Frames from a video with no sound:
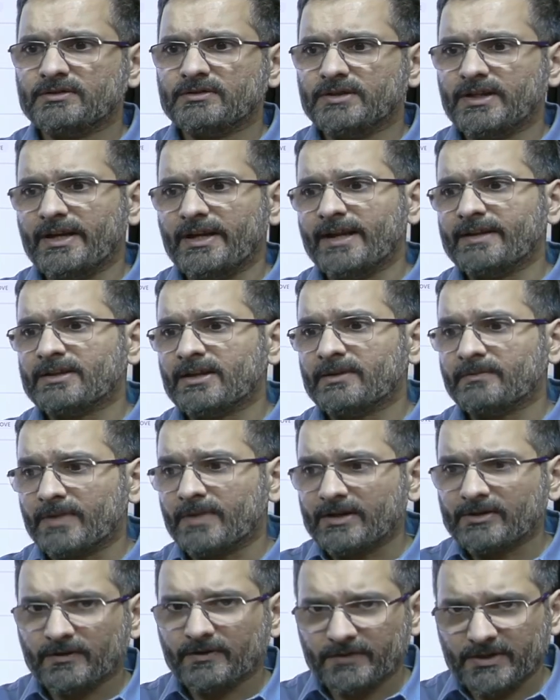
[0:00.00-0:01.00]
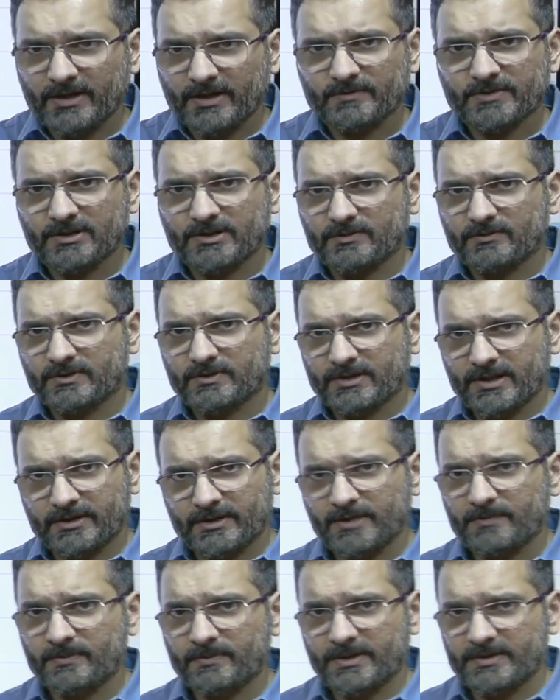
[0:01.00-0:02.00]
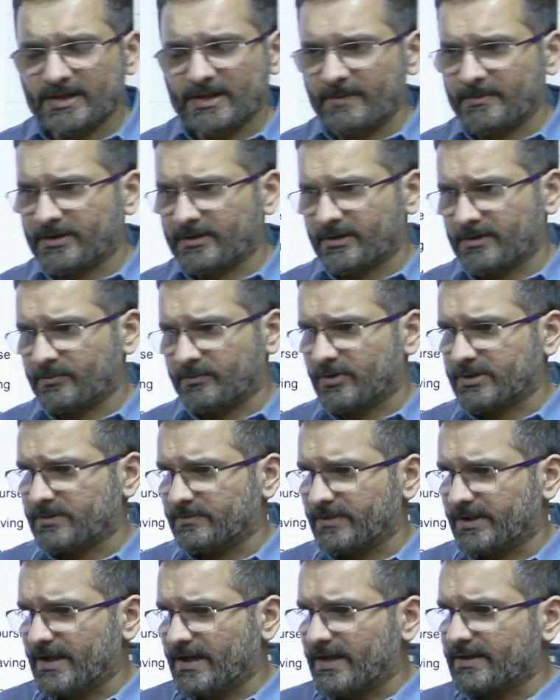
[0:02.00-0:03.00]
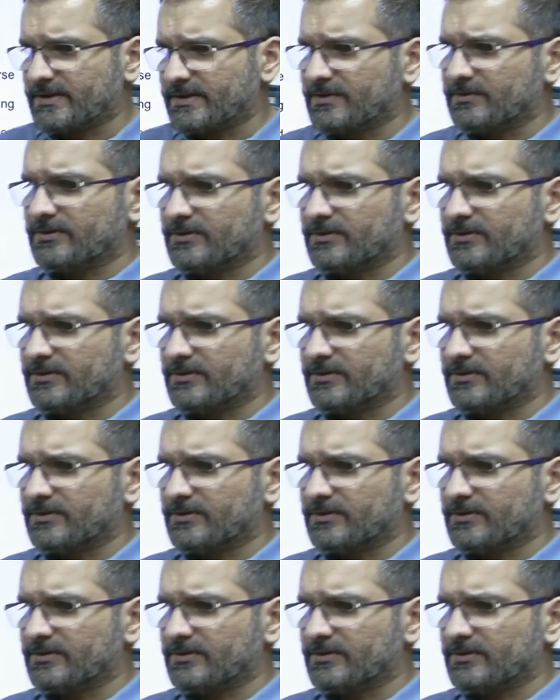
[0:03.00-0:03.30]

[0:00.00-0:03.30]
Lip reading: the length and breadth of the MCQs that the examiner can possibly ask you.